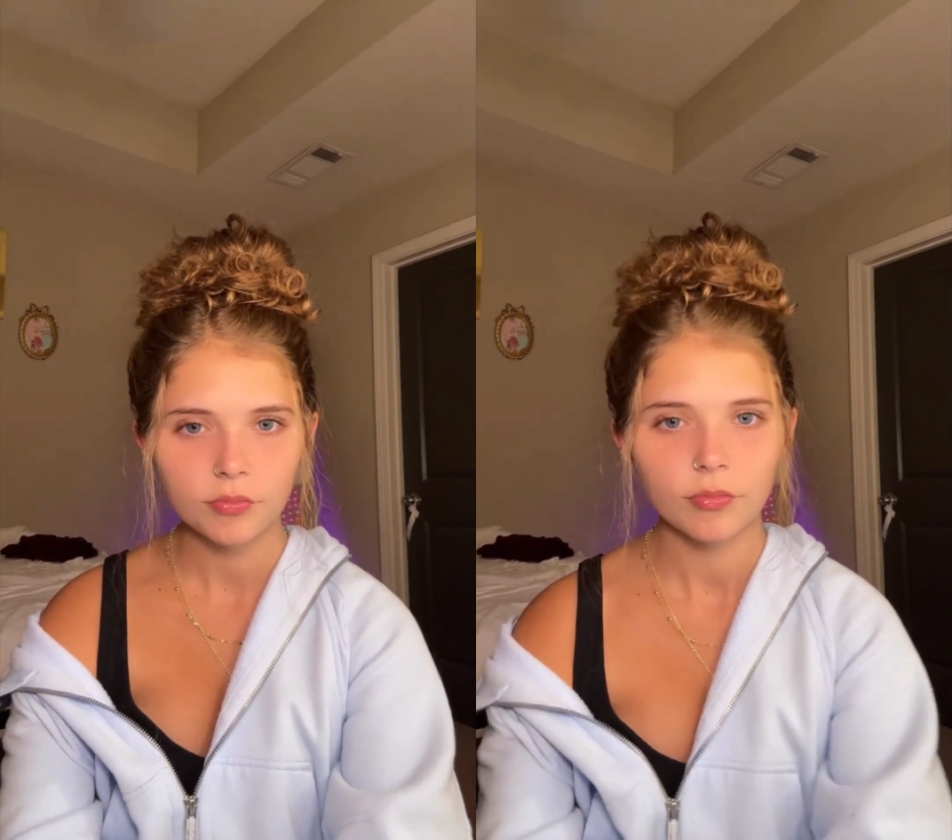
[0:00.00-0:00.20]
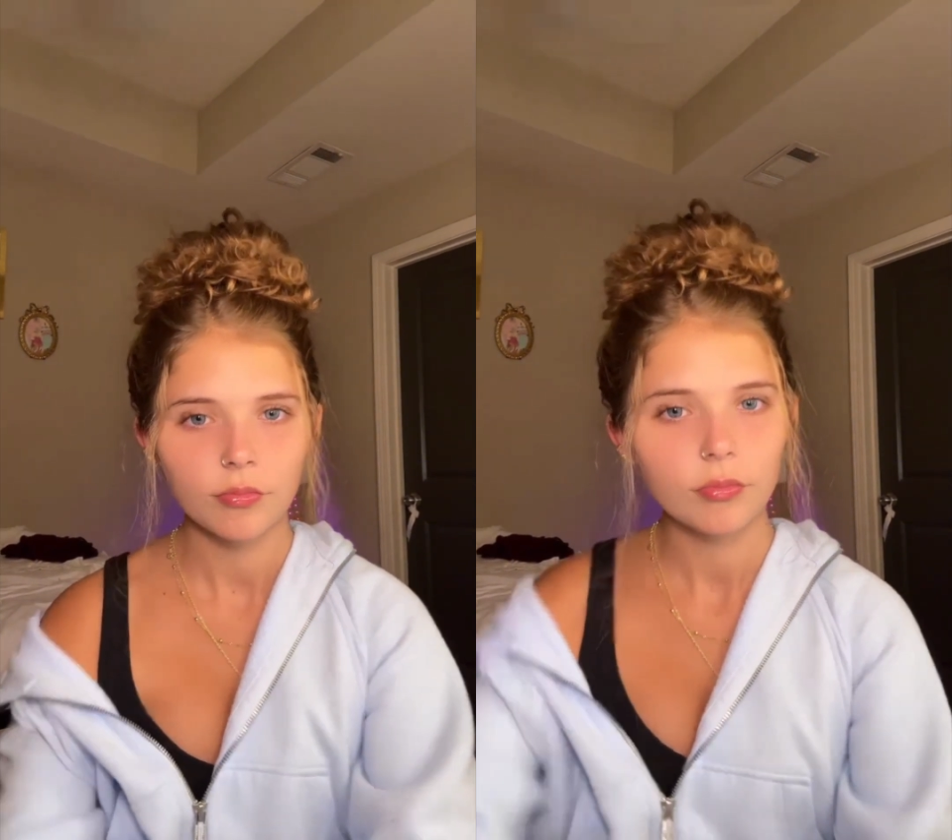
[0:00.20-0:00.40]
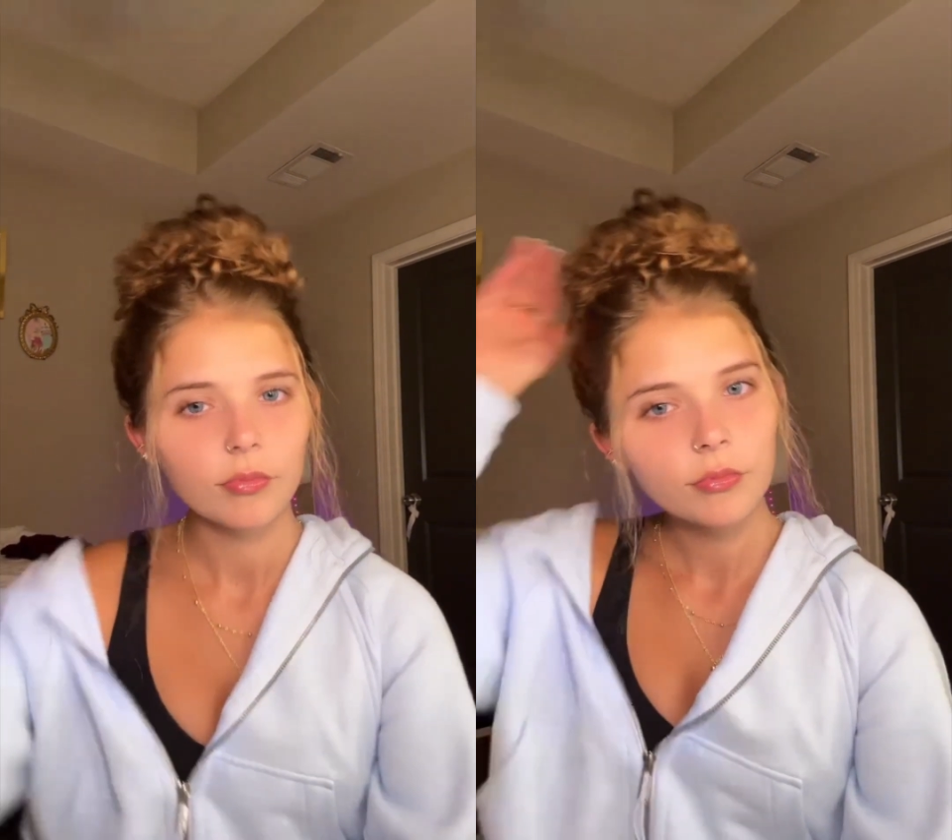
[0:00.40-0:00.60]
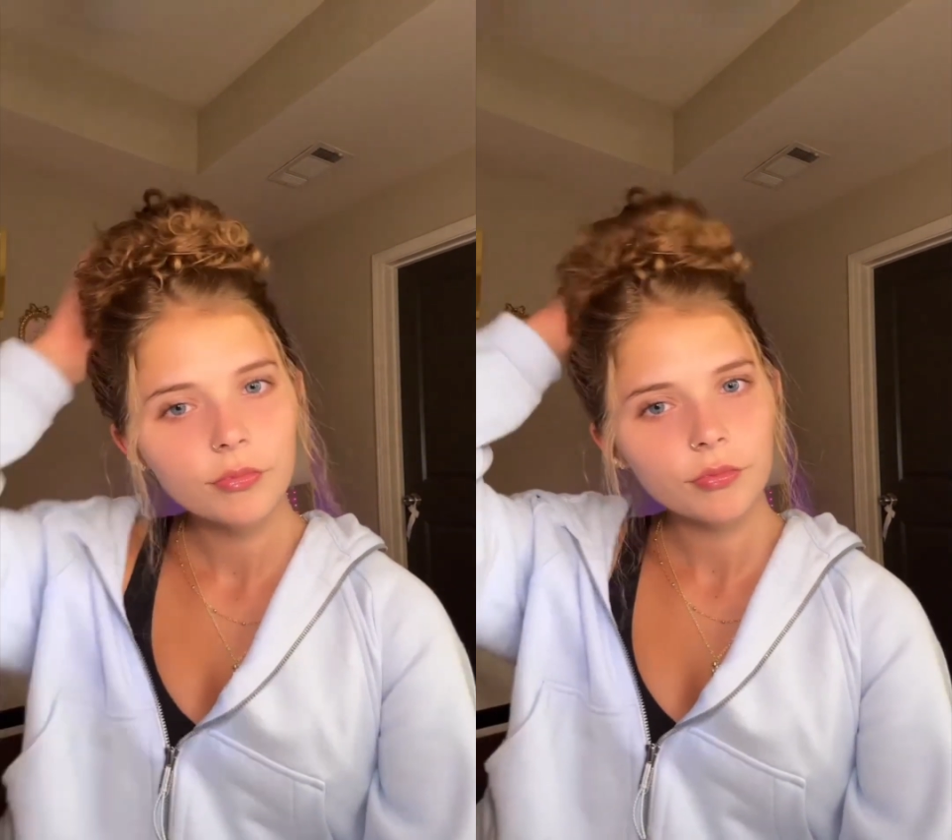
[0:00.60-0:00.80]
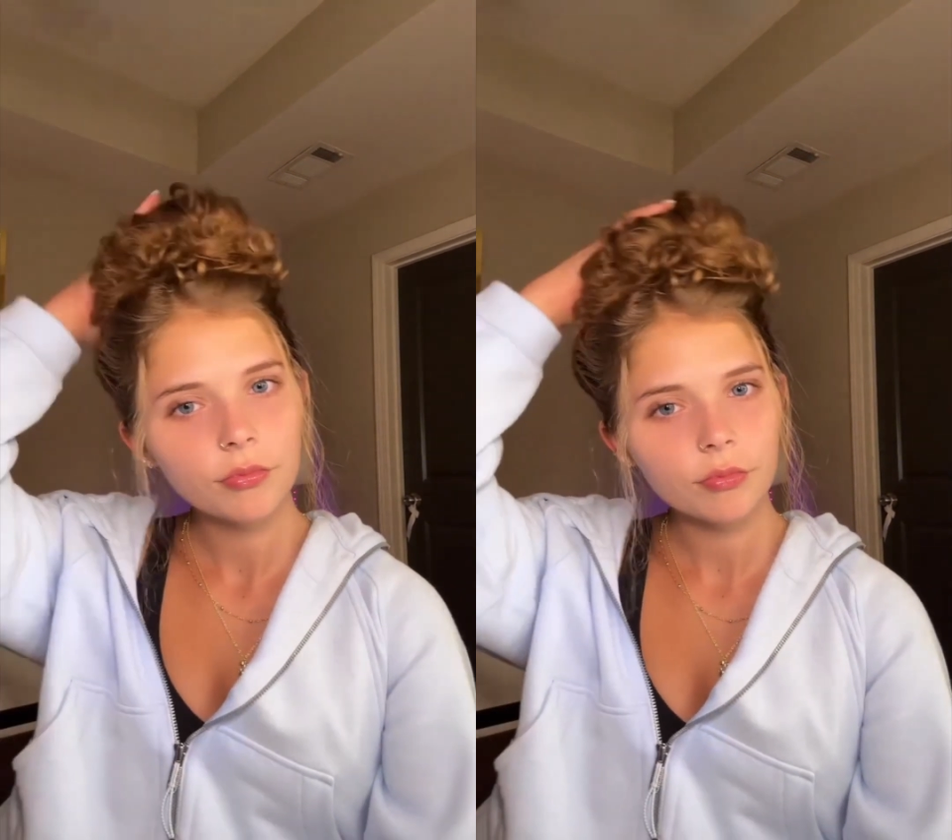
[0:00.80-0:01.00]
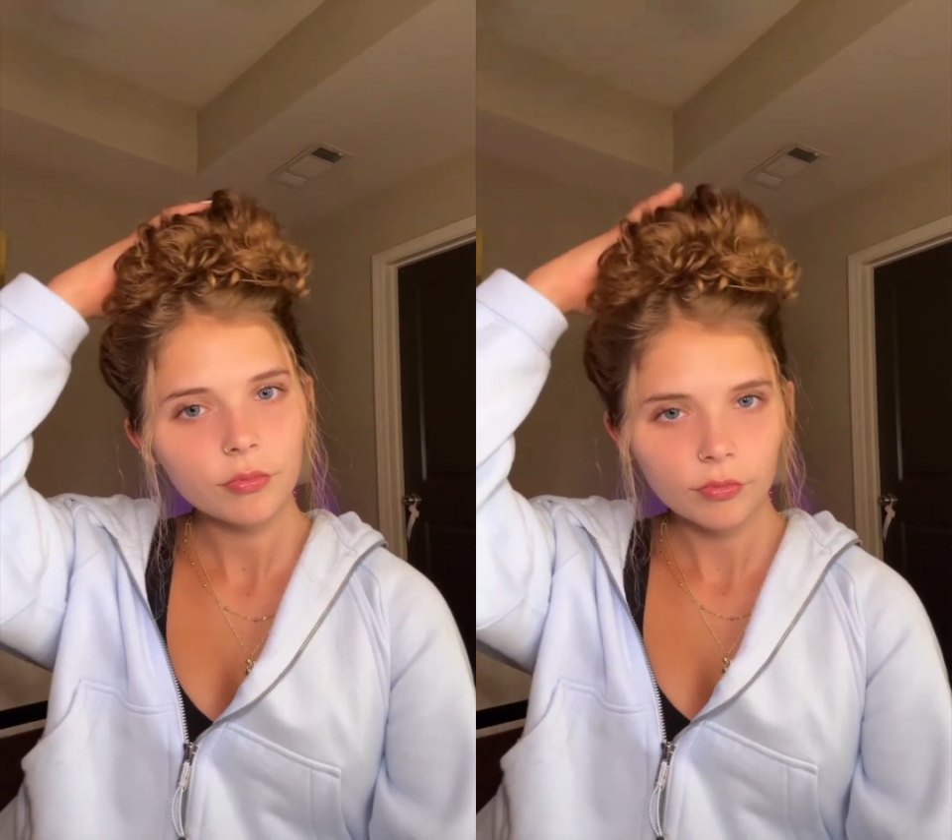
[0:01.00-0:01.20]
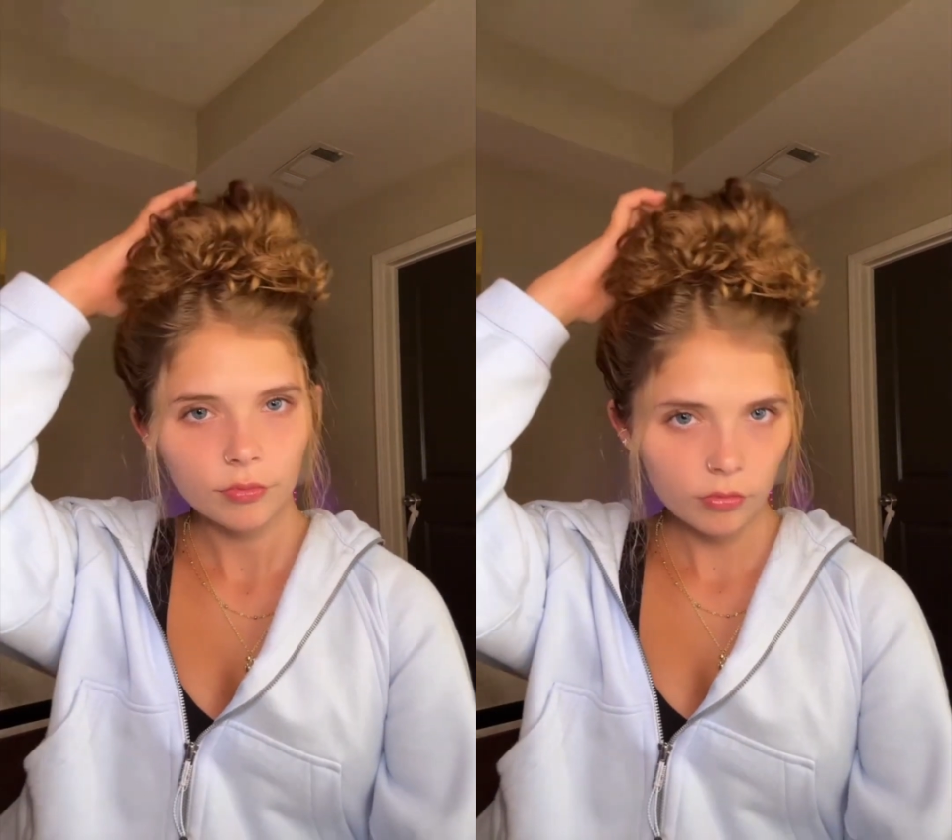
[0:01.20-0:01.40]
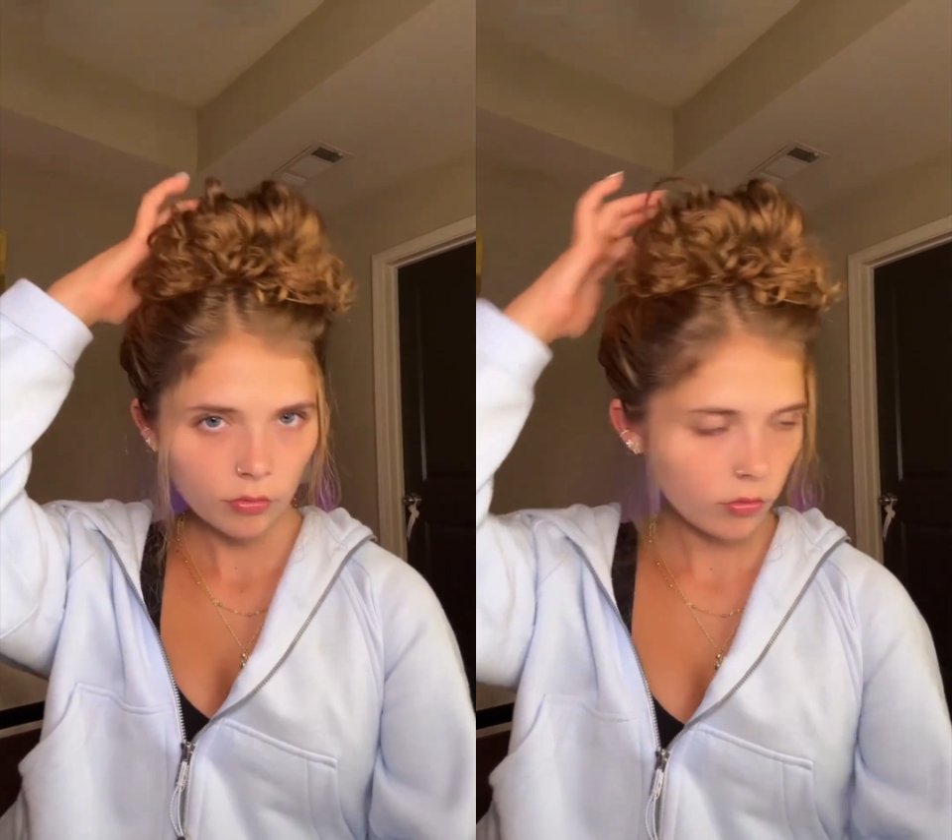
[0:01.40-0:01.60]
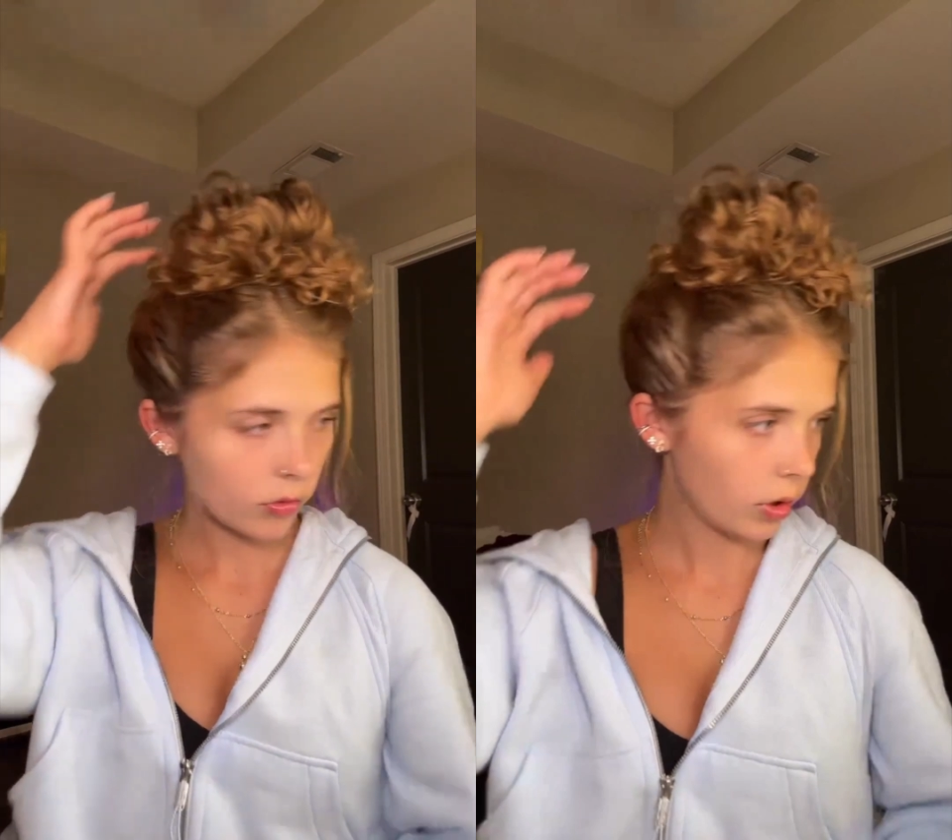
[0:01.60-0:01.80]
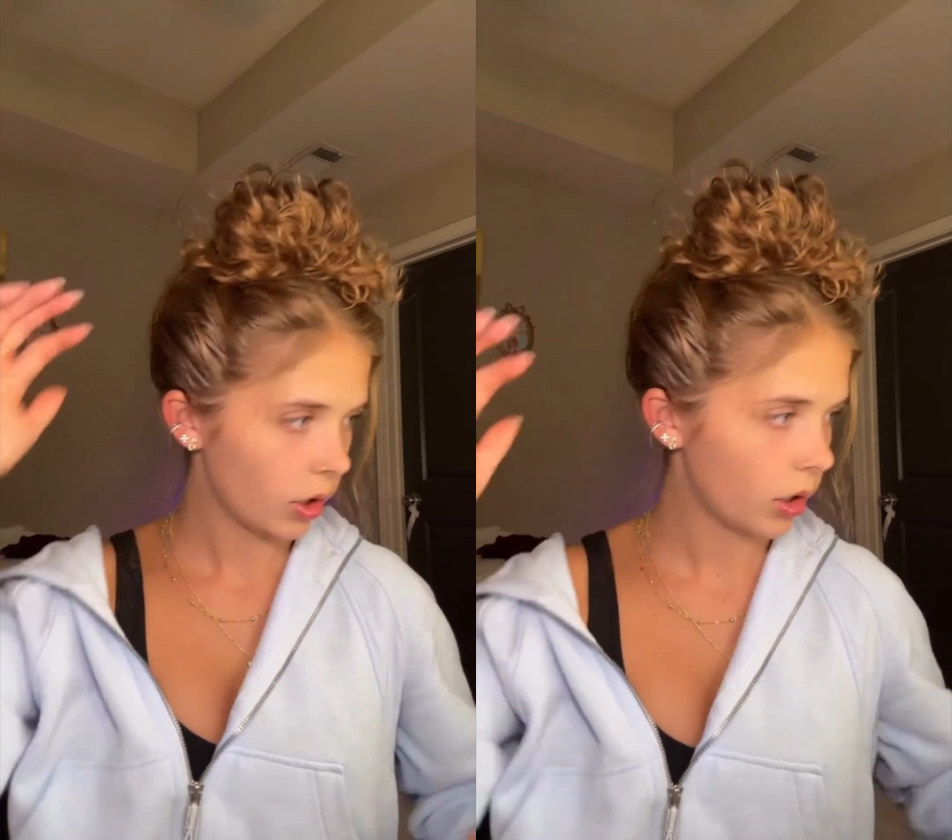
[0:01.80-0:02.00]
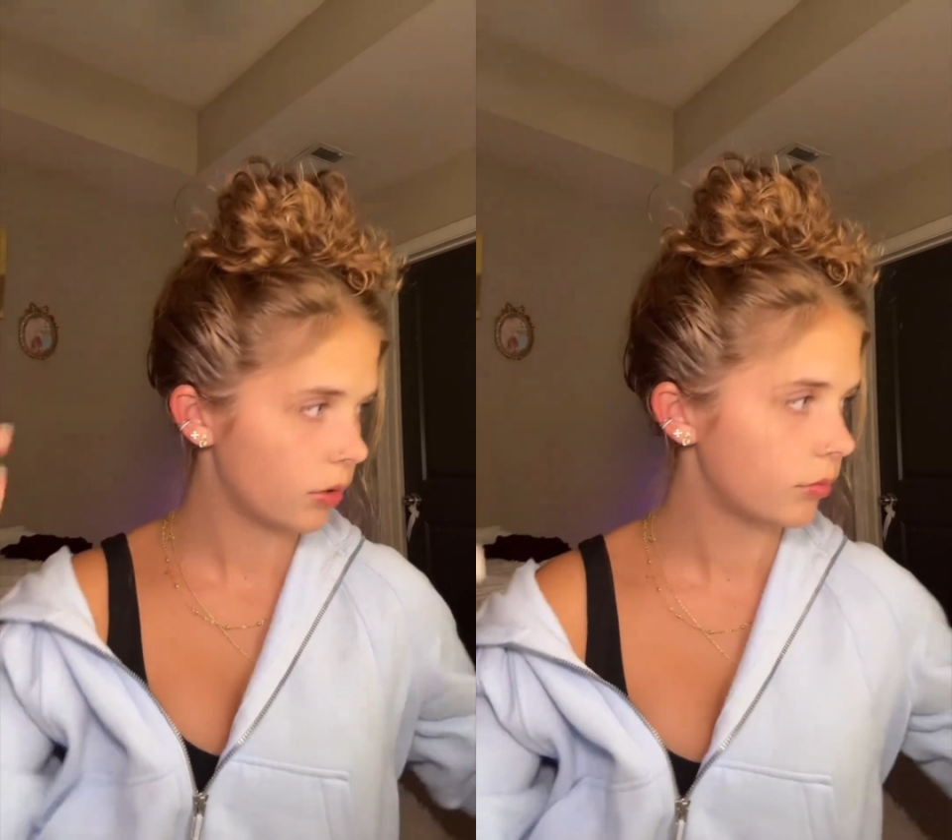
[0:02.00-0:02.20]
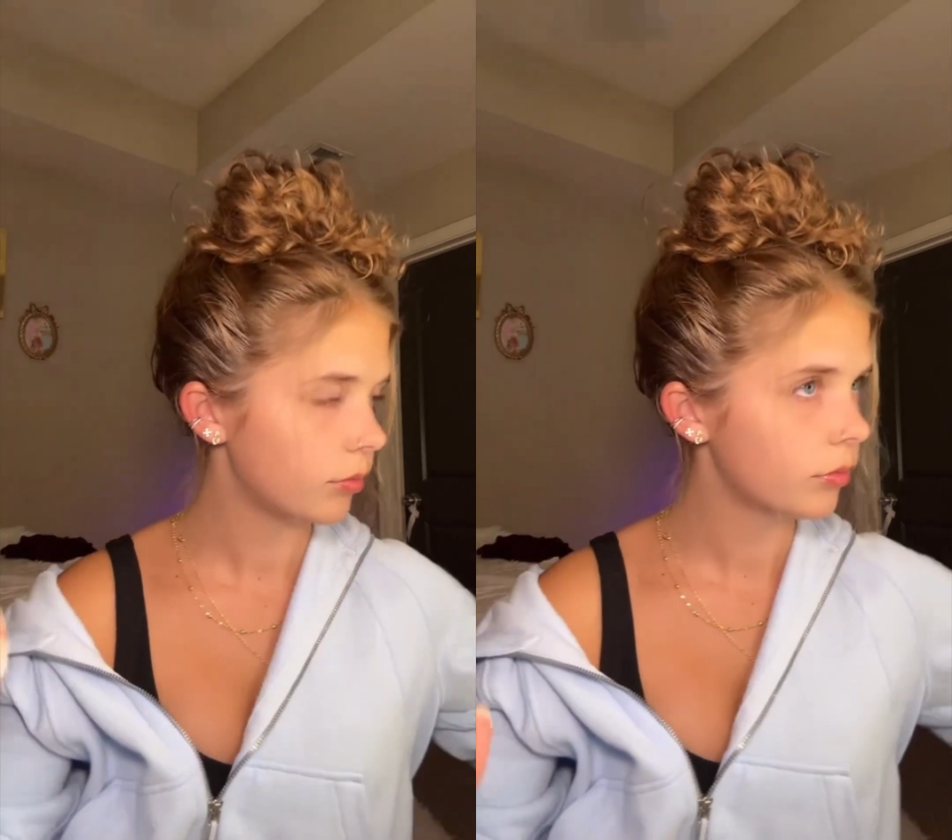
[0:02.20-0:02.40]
oh my gosh the